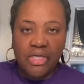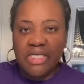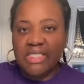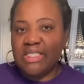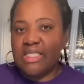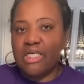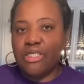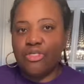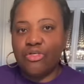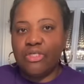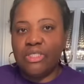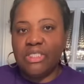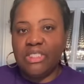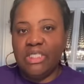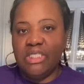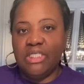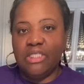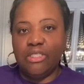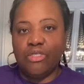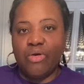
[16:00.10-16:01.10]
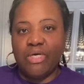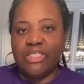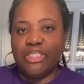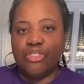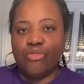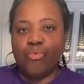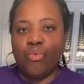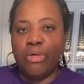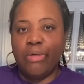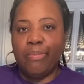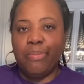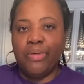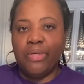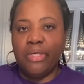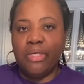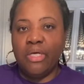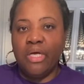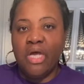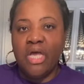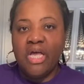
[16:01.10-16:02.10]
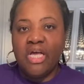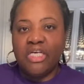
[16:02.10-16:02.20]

it's under the sea, so I just want to put